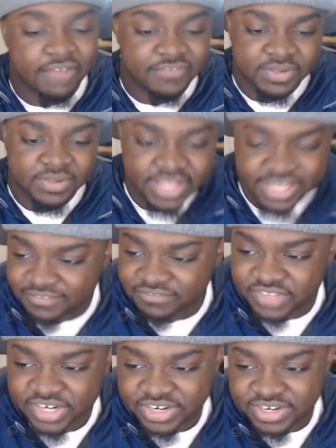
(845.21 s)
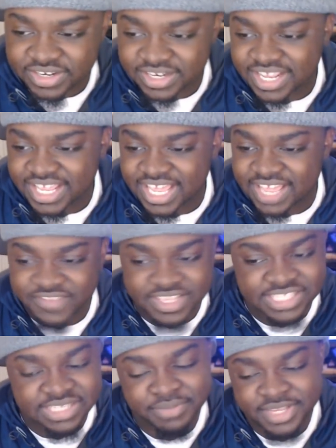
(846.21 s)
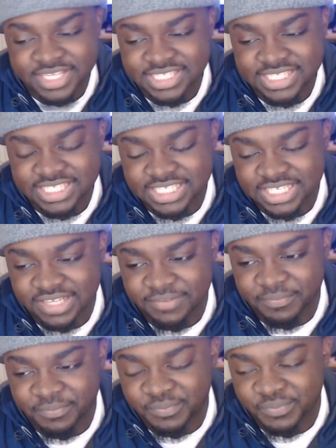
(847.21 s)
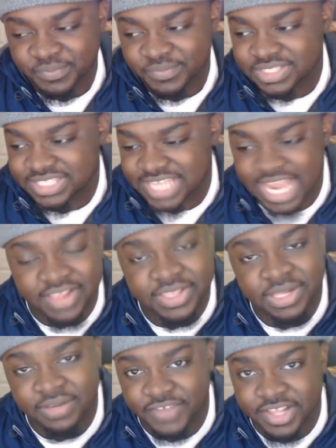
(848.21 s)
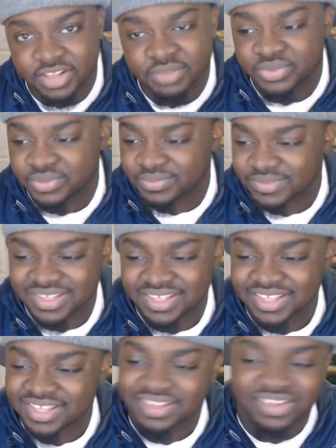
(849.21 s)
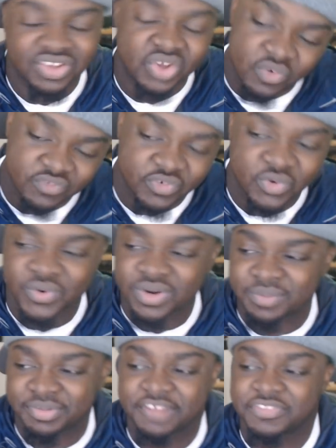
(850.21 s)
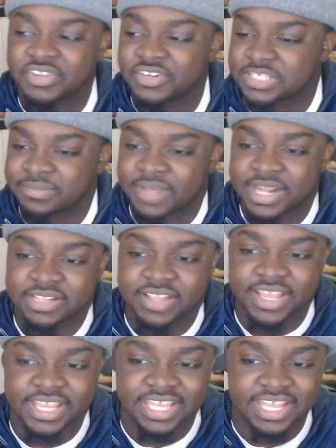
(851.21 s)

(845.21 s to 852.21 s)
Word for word: feel like if they're, if he's the best talent available, go for it. But if there's somebody like